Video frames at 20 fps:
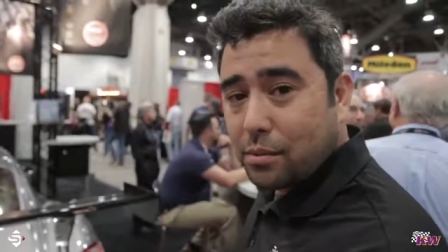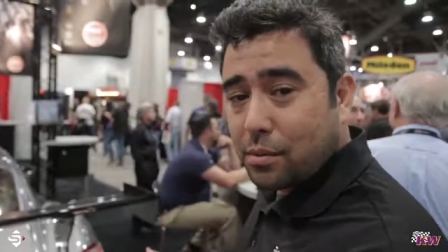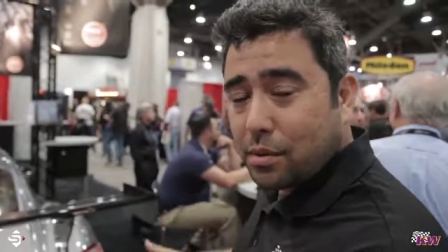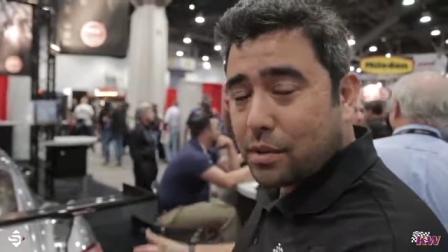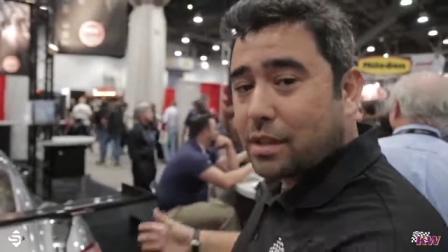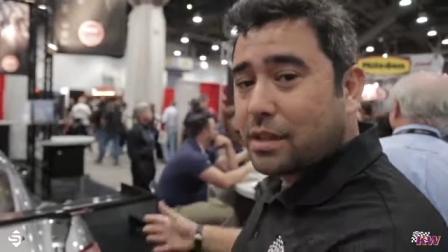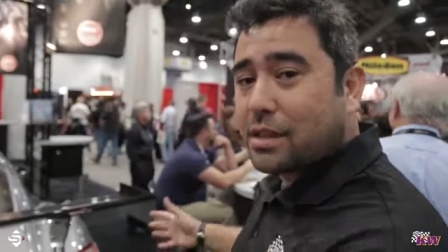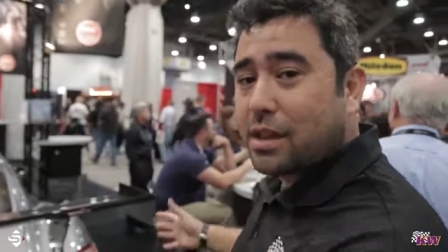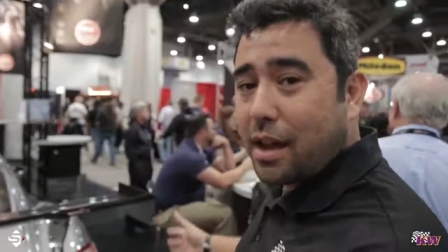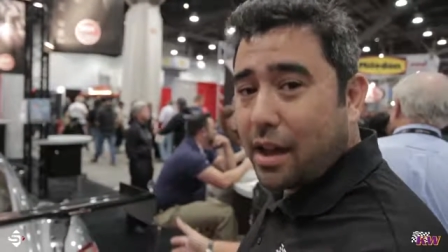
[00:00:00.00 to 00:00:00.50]

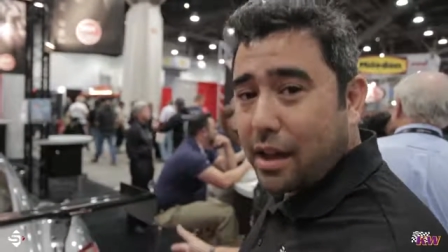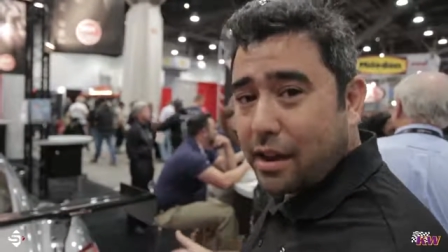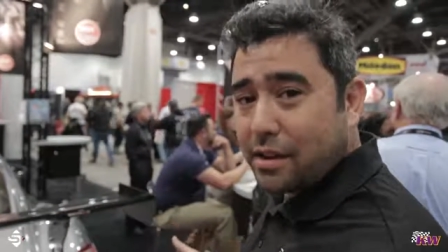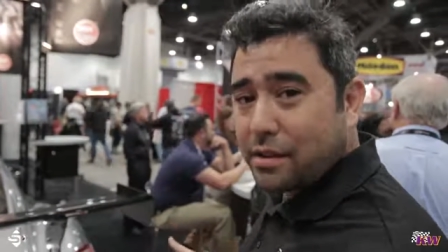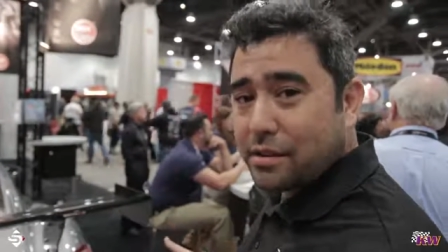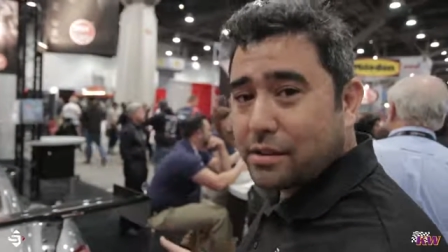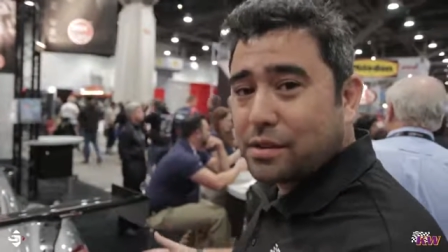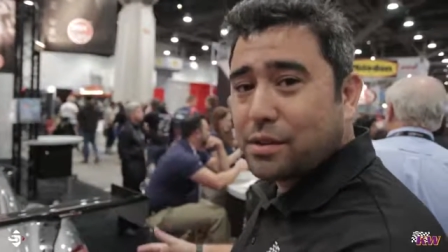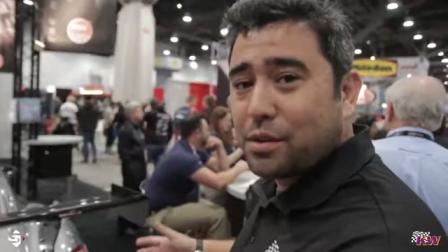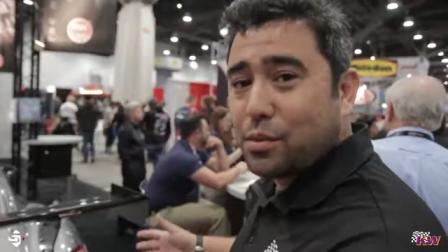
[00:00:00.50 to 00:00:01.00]
with the
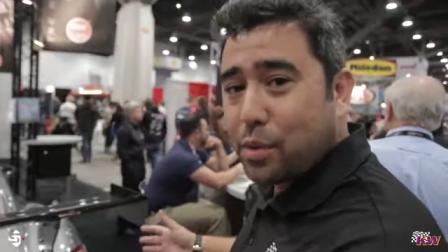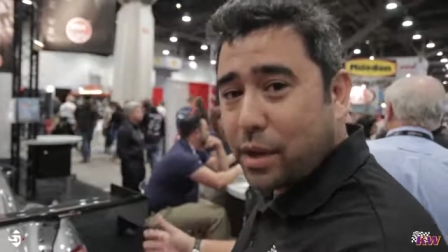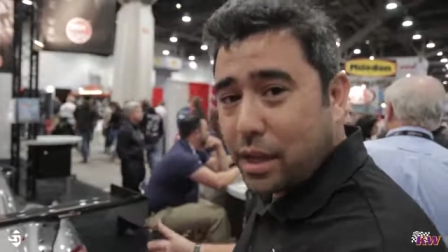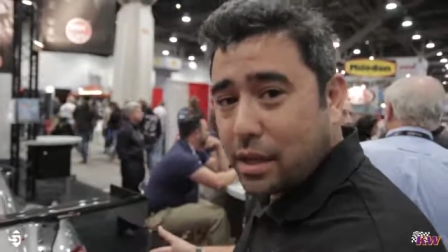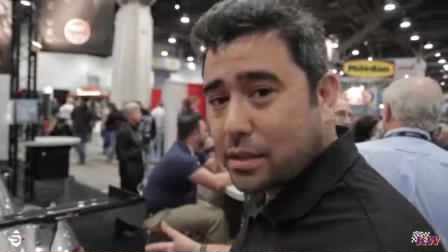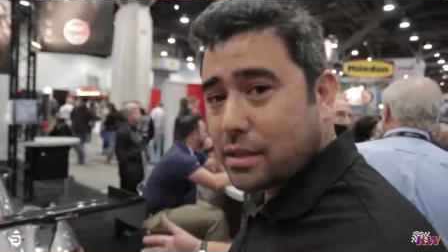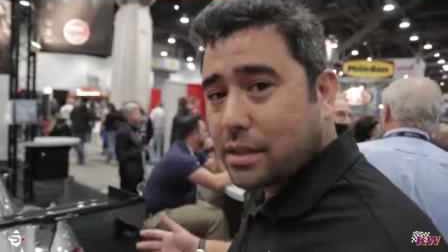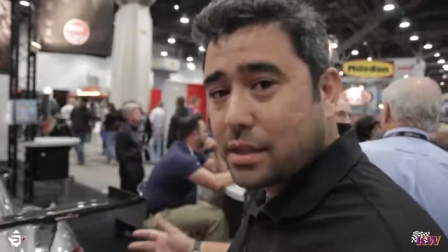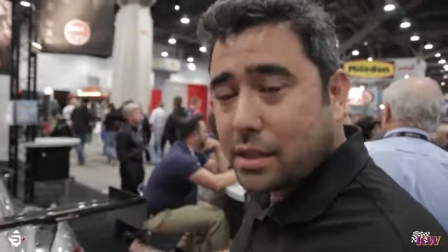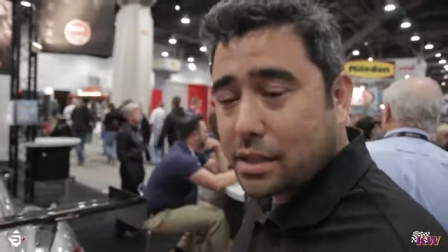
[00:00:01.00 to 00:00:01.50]
tires, the
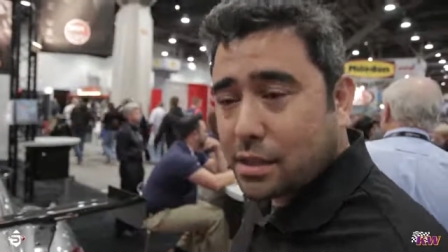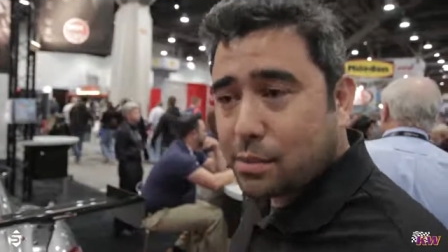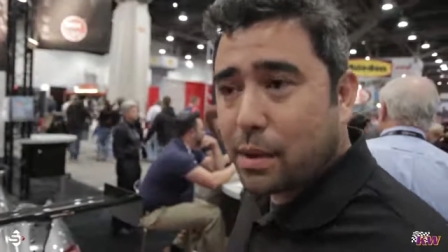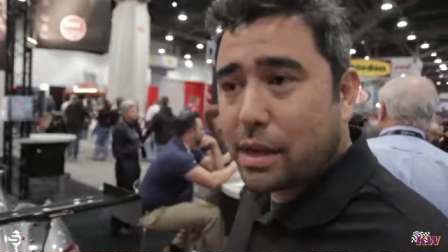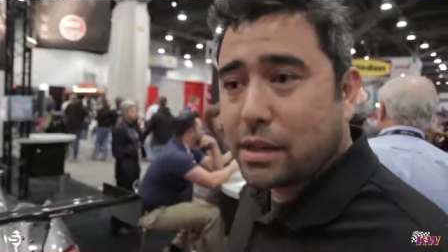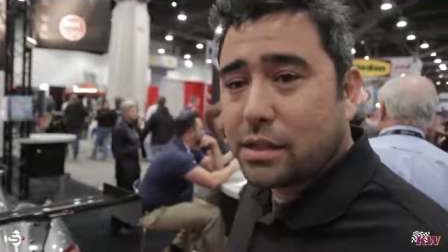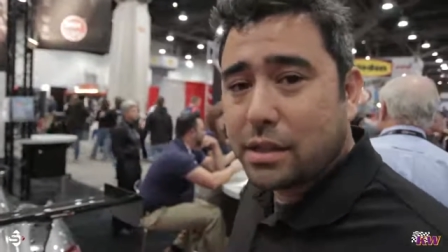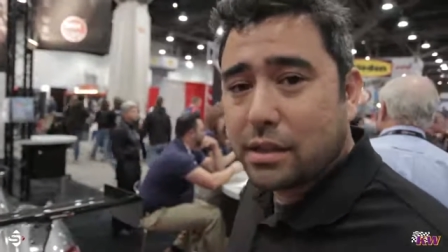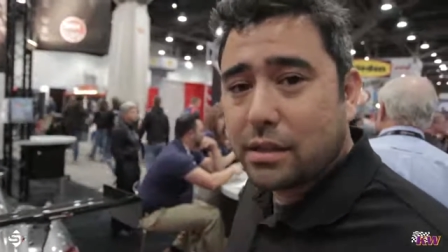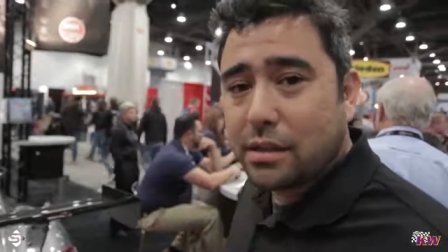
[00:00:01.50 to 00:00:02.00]
wheels, the
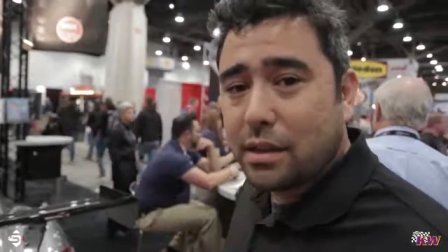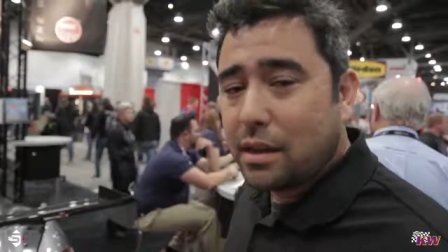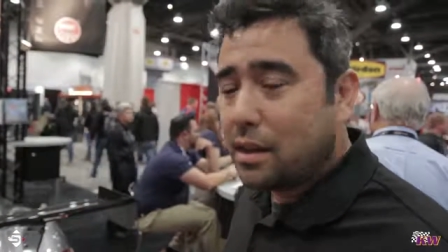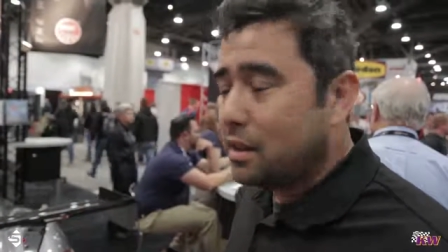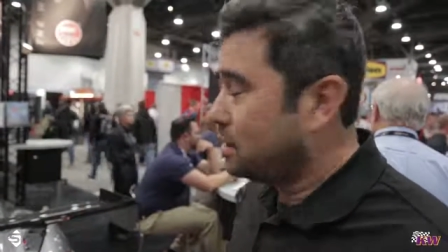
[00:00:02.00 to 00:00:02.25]
suspension.